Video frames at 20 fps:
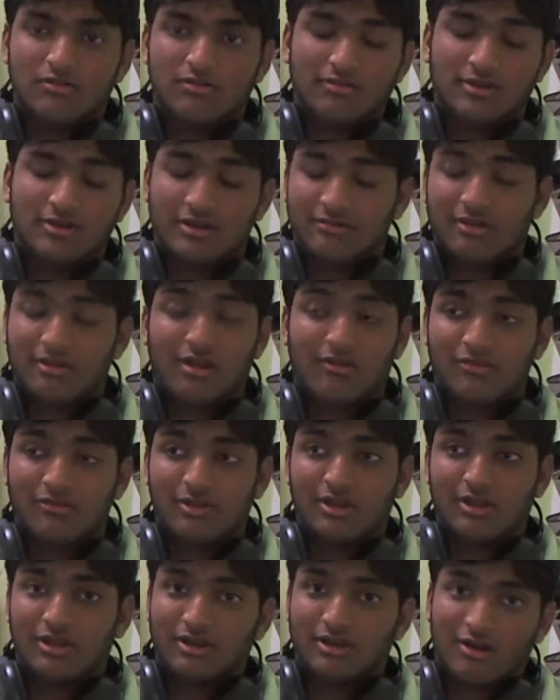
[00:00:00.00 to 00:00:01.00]
but I'm not
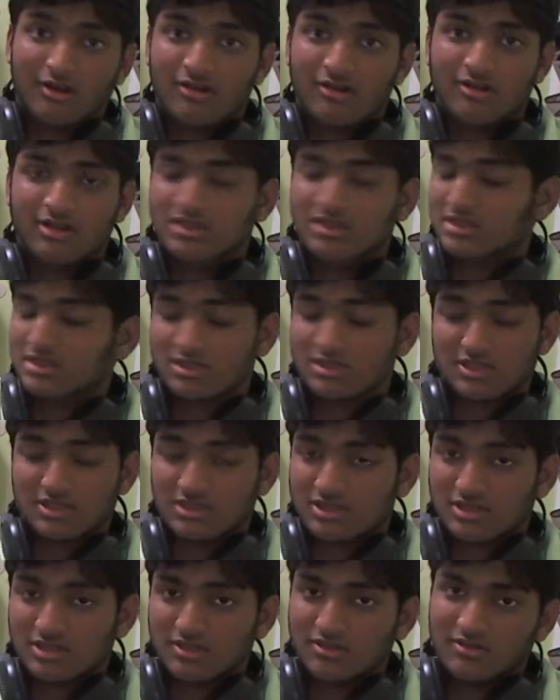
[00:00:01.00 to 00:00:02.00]
really an artist,
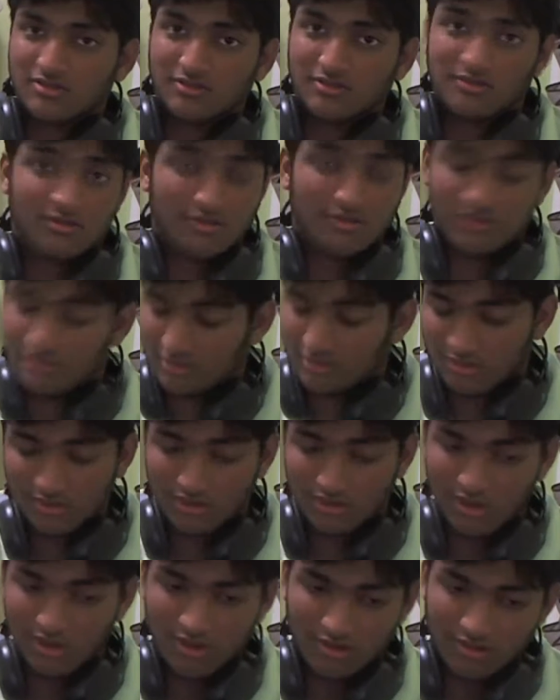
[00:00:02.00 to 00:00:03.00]
so I
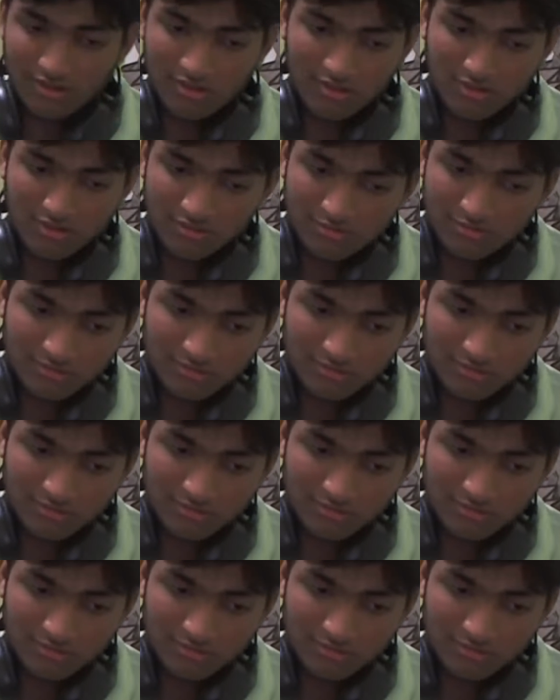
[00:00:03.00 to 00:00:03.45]
don't know.